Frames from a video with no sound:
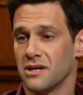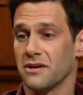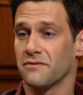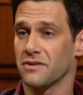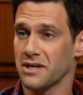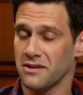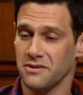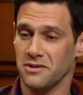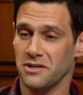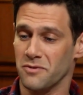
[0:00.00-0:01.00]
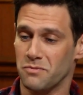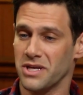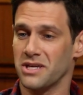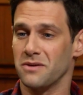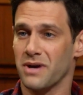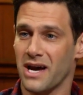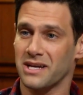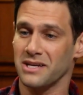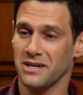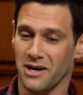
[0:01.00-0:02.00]
kind of like even
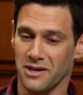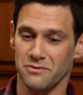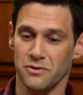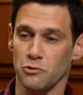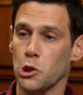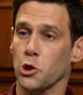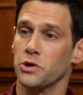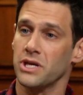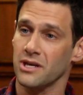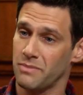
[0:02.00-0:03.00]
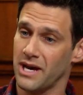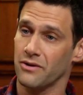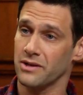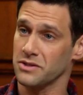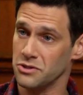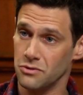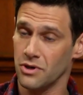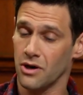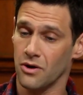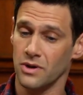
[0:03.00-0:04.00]
piggybacking on learning about, as you
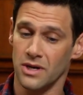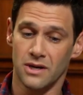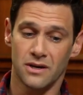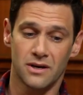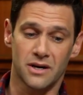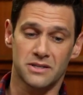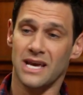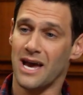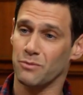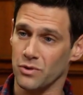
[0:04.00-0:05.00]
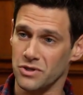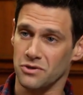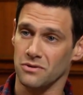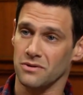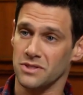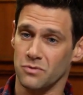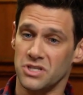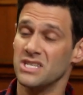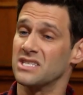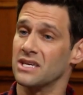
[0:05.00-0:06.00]
know, tabloid journalism, which
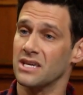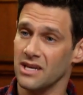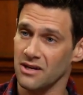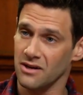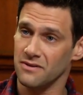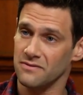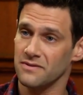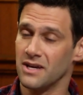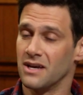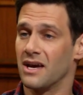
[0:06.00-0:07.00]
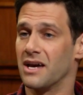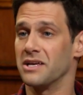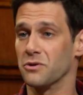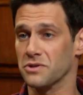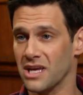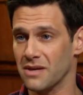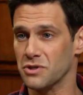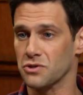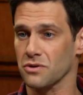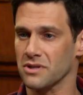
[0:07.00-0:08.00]
he's the king of, and
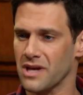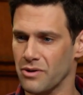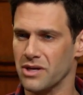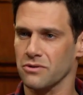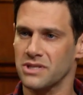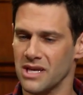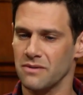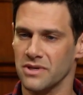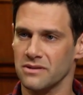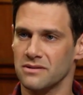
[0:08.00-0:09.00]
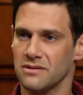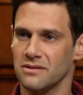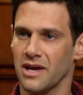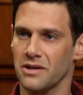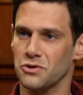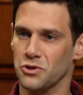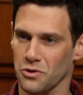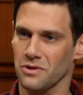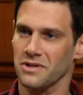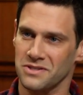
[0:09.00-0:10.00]
entertainment journalism, how entertainment and
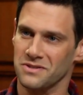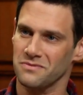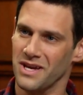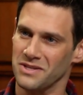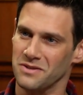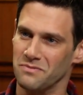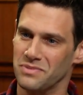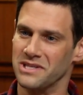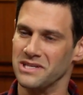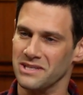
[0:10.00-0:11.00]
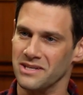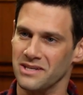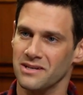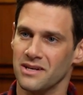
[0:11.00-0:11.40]
journalism has completely